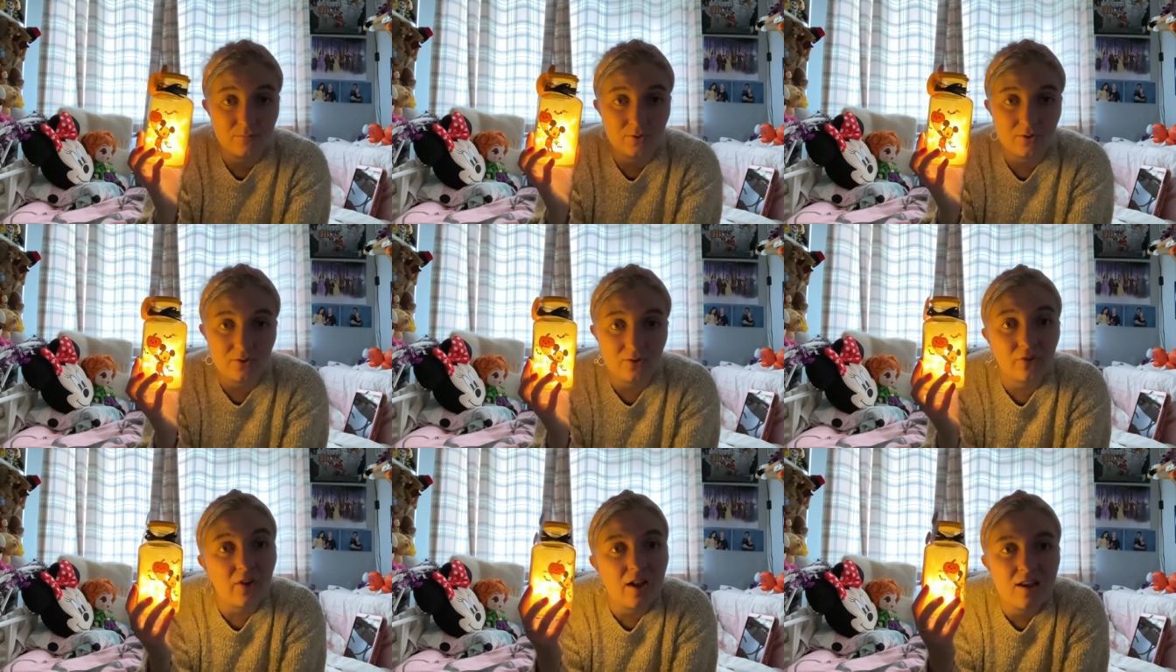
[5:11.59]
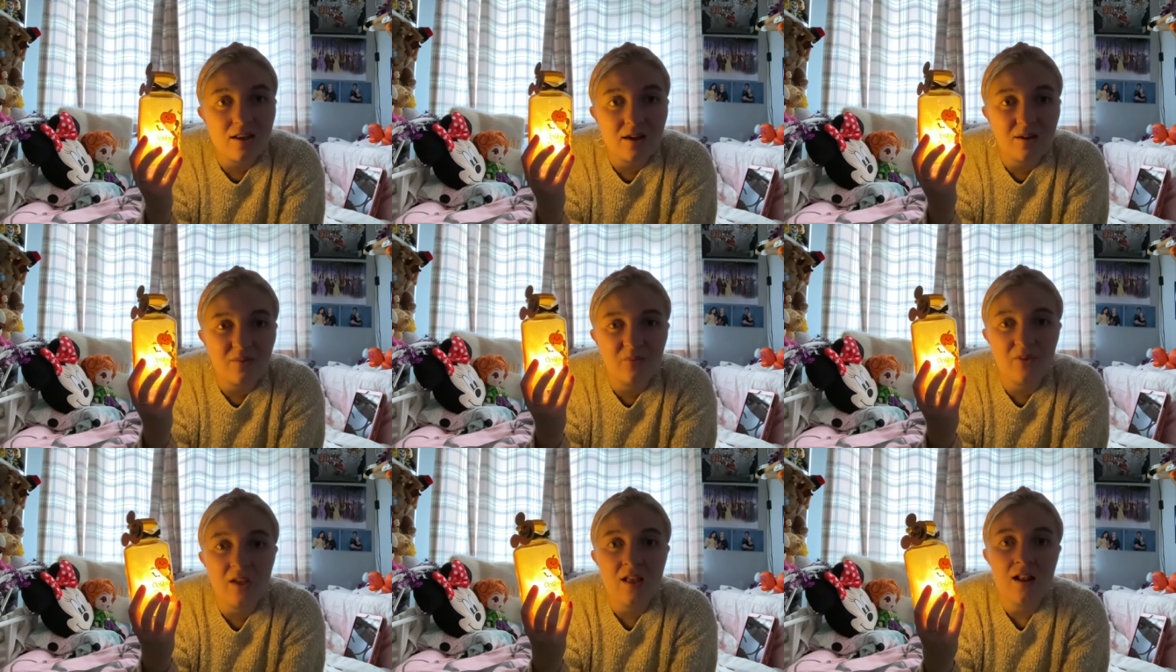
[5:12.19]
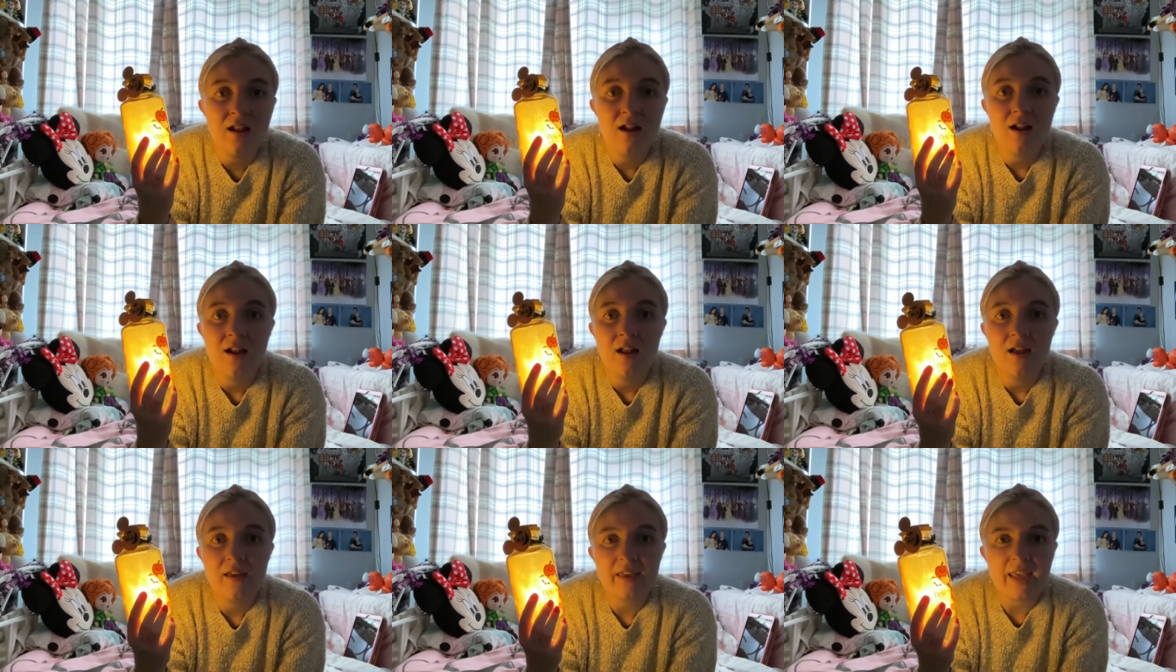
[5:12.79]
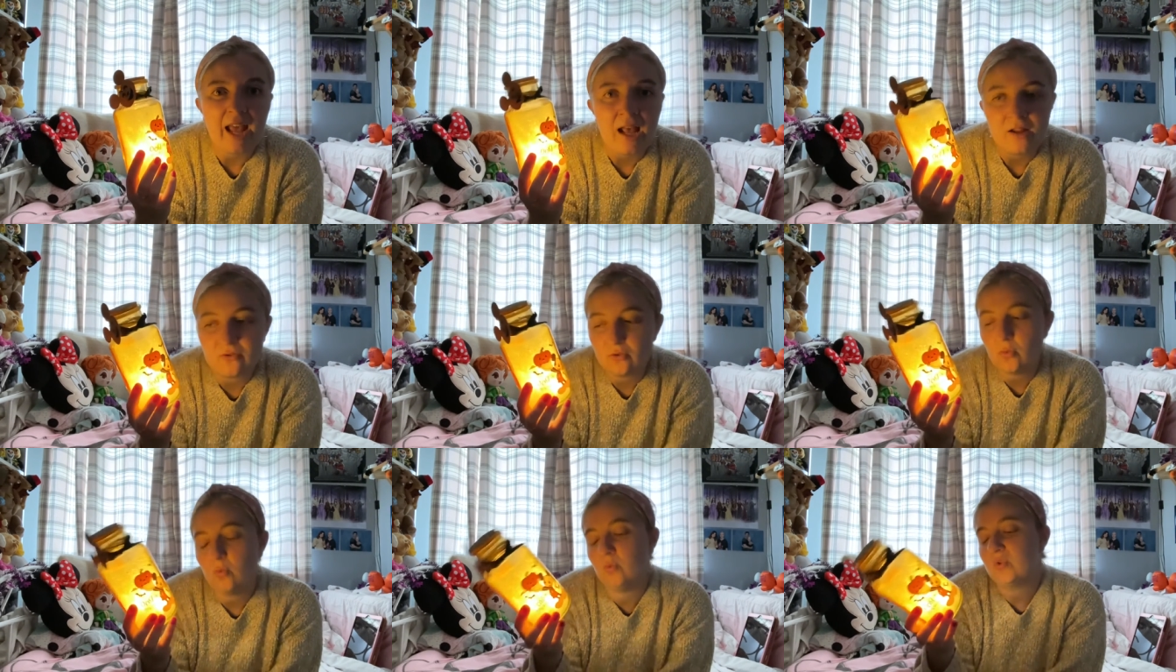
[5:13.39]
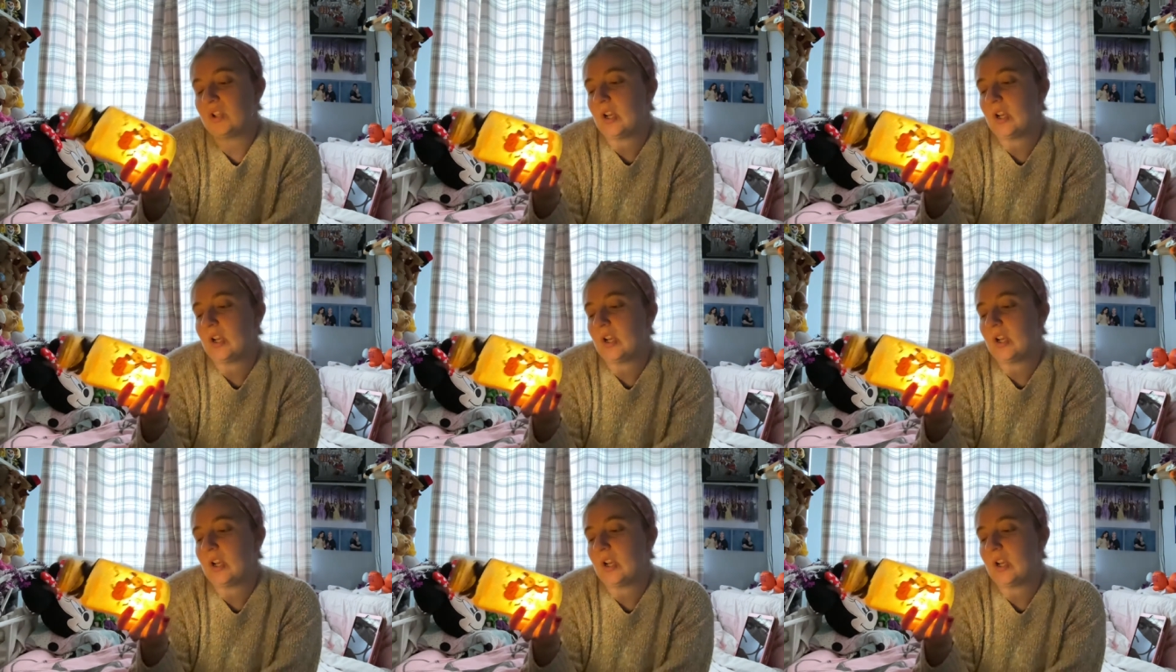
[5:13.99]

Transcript: because I love candles.